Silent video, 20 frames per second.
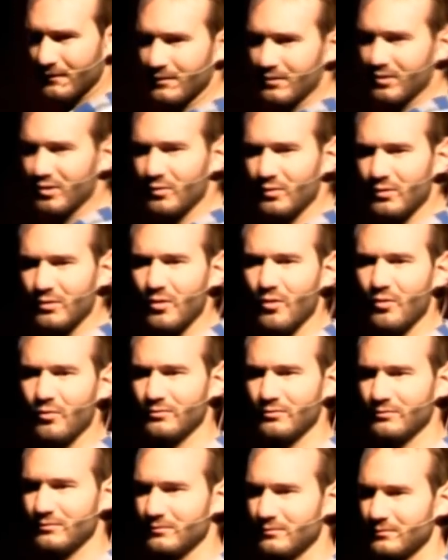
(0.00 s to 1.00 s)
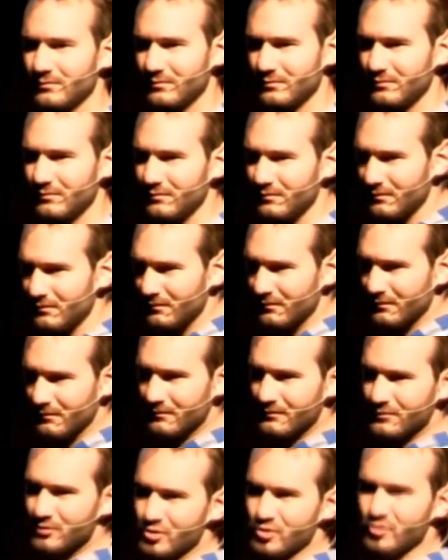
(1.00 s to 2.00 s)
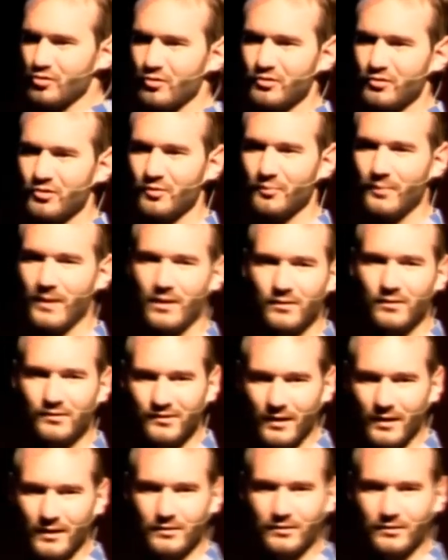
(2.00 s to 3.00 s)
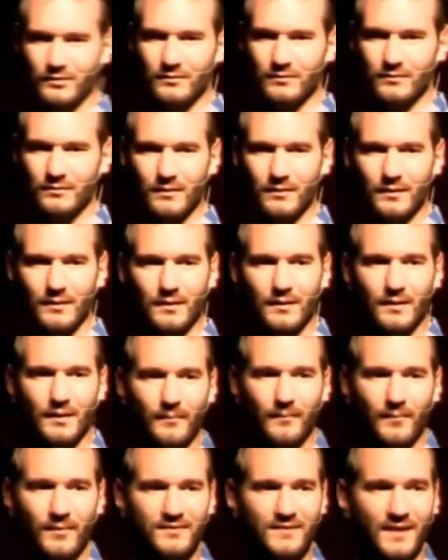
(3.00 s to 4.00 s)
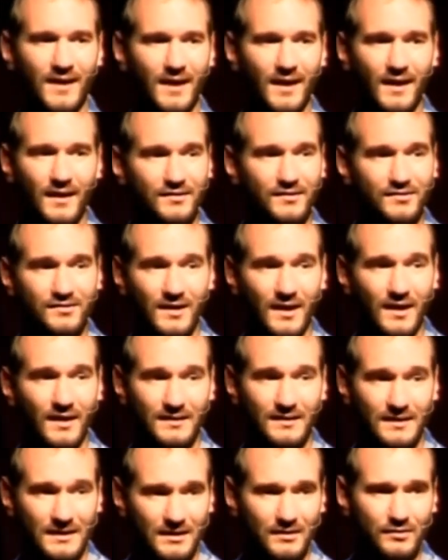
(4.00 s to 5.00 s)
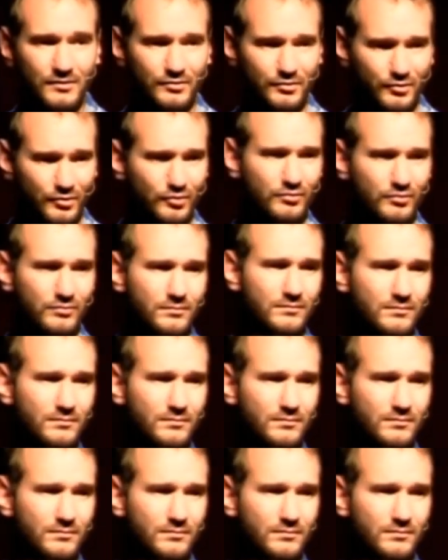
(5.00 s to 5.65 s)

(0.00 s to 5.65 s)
You're alone. Sure, your parents hug you, but their hugs can't heal you.